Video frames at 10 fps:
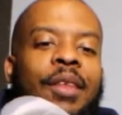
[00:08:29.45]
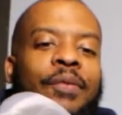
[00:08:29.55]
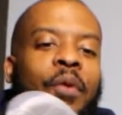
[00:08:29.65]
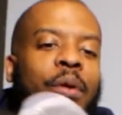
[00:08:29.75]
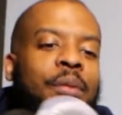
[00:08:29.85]

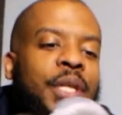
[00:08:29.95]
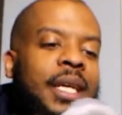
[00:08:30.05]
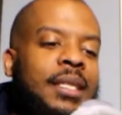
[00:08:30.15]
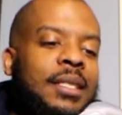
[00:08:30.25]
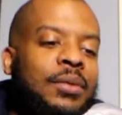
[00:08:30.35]
form
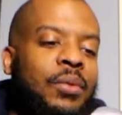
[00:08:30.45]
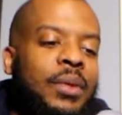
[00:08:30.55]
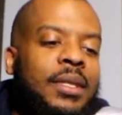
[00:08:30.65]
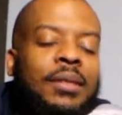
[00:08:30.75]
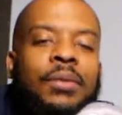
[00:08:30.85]
changes
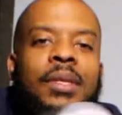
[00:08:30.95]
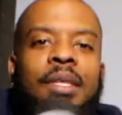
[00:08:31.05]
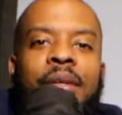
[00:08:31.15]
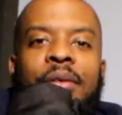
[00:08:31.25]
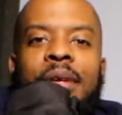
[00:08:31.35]
with the with the
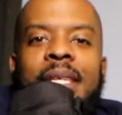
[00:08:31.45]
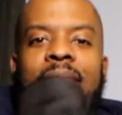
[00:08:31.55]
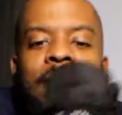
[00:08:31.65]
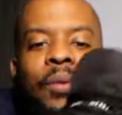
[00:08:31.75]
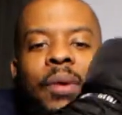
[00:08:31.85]
degrees
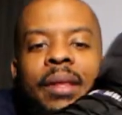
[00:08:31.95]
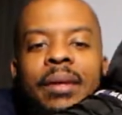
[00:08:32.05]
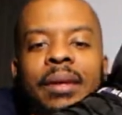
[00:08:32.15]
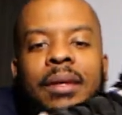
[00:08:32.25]
and the weather,